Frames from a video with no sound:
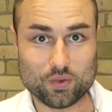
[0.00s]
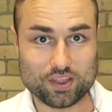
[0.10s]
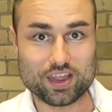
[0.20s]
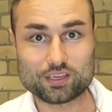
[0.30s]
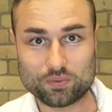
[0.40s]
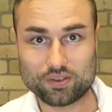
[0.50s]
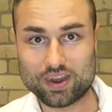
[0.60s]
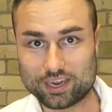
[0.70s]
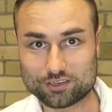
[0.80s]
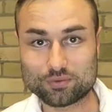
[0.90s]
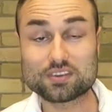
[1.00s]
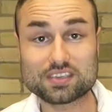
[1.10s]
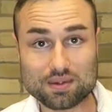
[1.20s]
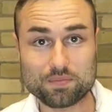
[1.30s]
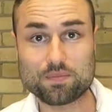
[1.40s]
I want you guys to put your address. I want
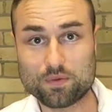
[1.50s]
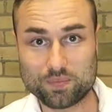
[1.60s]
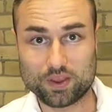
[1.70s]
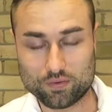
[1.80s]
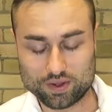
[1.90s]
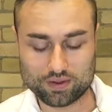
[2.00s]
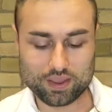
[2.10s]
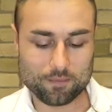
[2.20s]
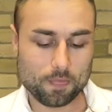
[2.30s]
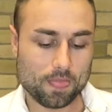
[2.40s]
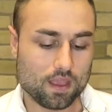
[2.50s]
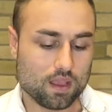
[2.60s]
to send people Bitcoin, okay?